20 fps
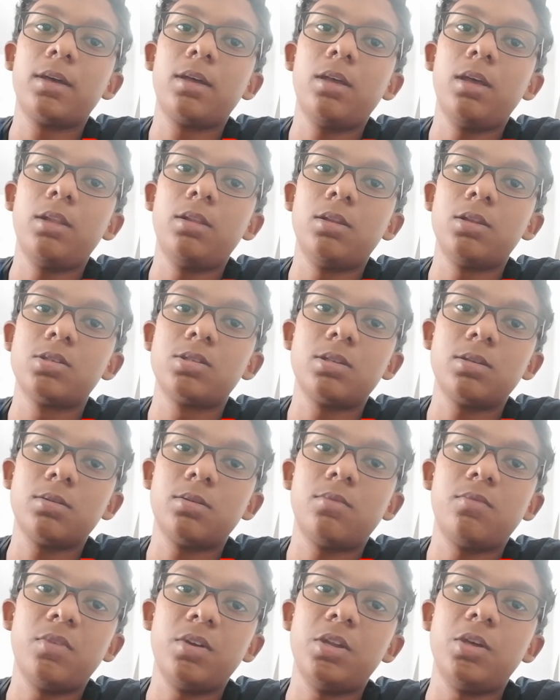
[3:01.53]
in this
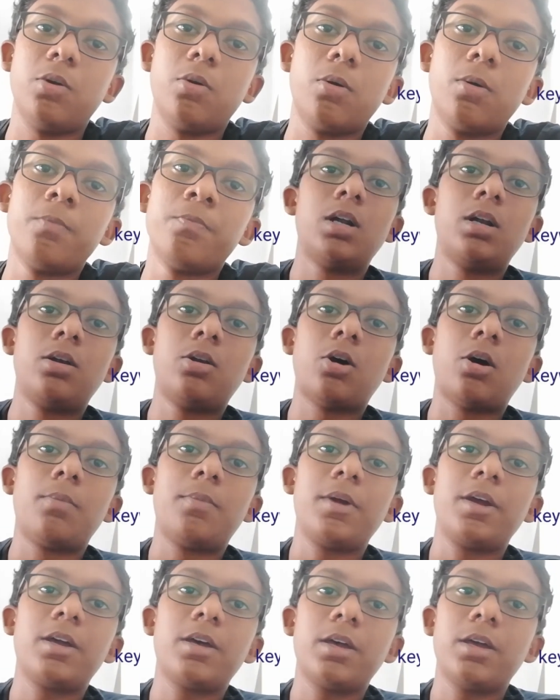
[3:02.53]
video.
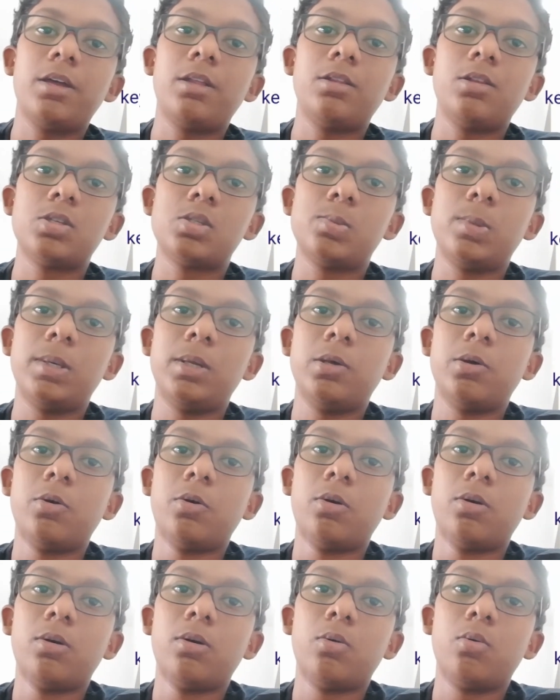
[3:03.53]

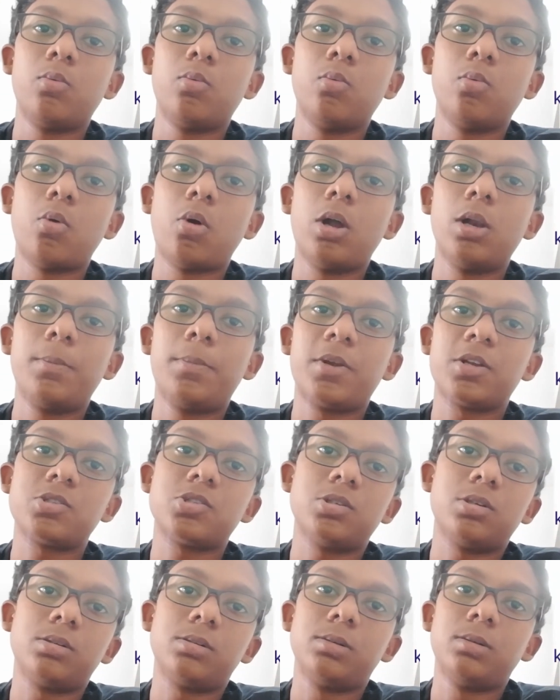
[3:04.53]
Wall
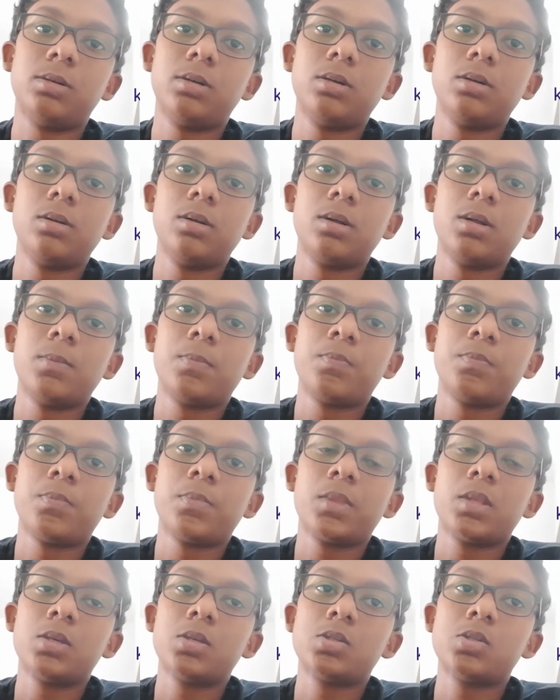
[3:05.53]
pressure.
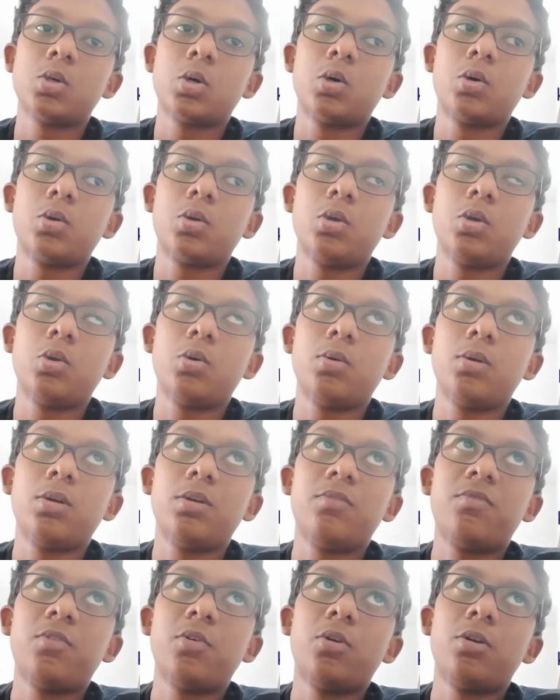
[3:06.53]
So
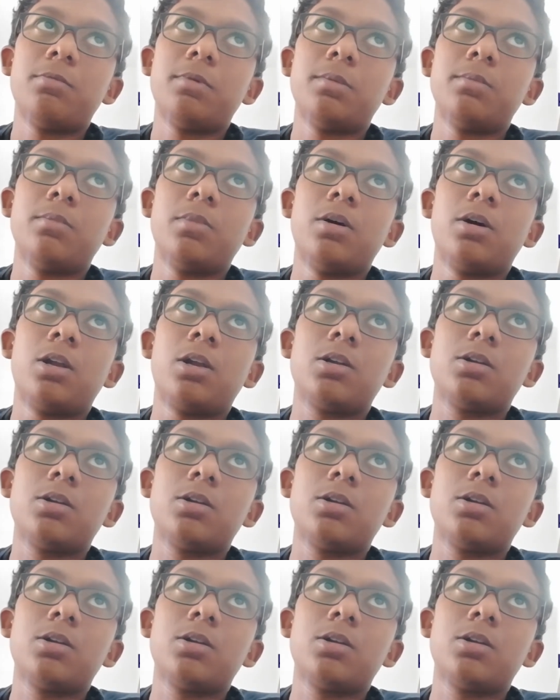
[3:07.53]
if you remember,